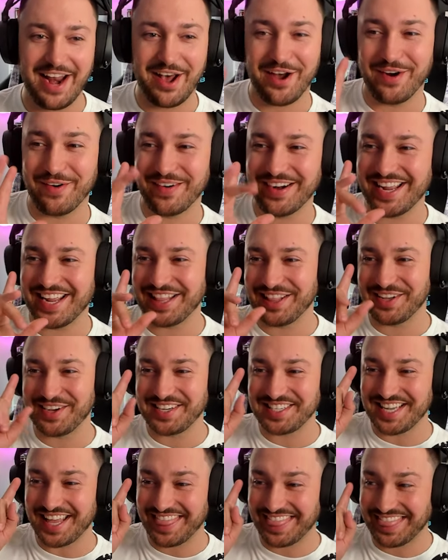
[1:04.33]
already
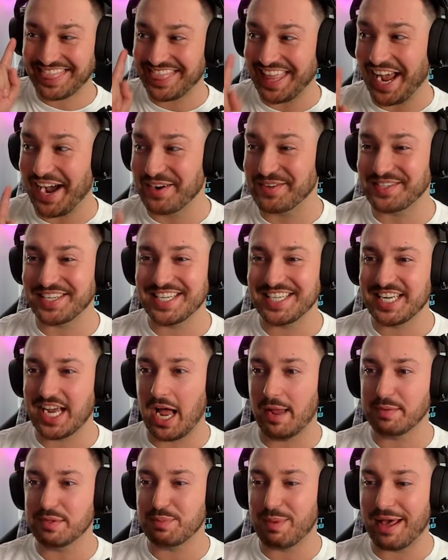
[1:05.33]
looks 1,000 times